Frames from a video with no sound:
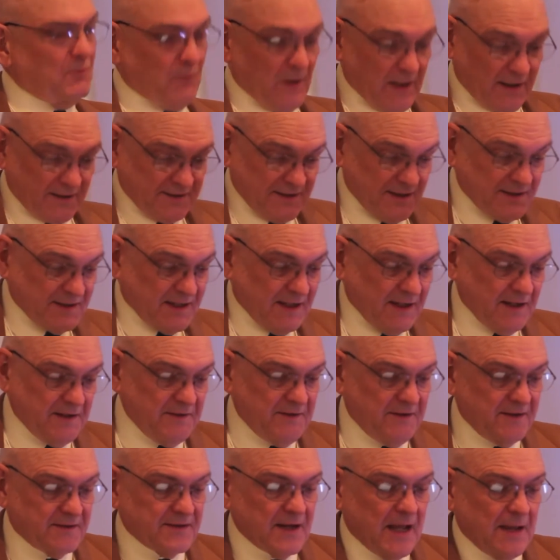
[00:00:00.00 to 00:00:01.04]
Well, it didn't get
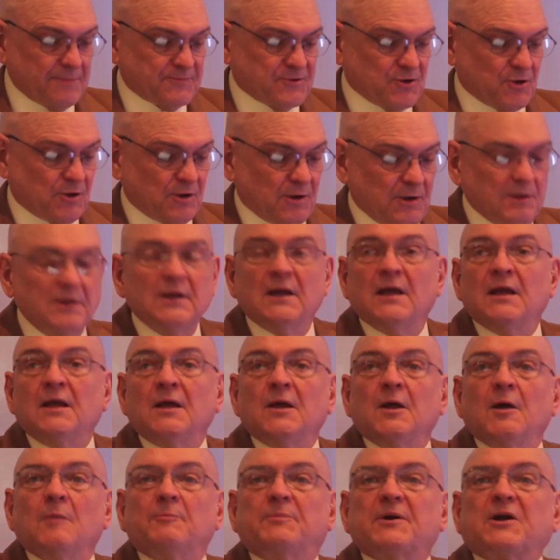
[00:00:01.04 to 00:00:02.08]
into the top journal
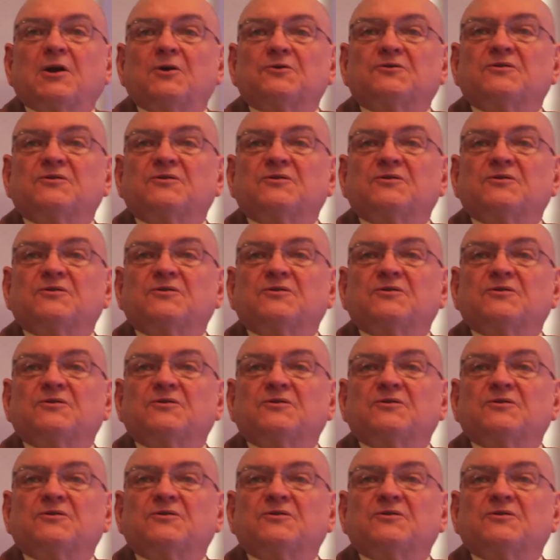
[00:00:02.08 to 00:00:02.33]
because,